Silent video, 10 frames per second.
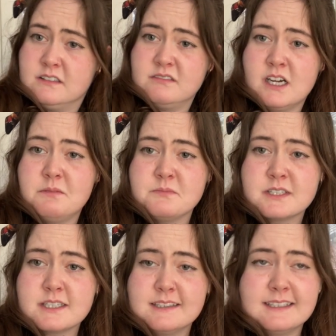
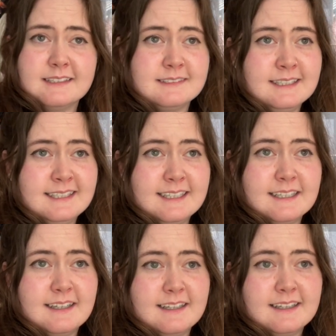comes and then
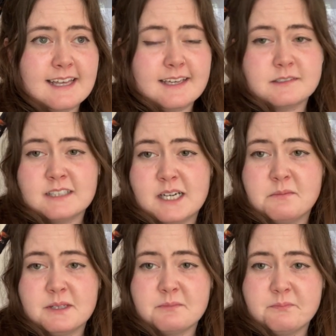they will help
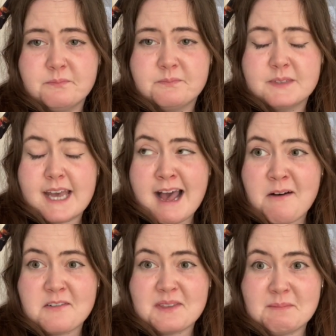me get
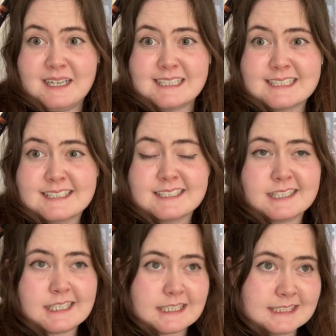out of the mud,
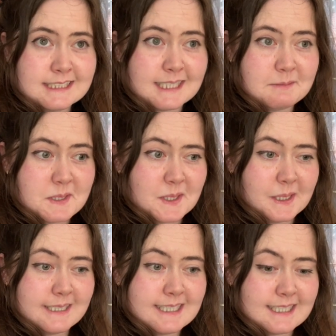so that was good.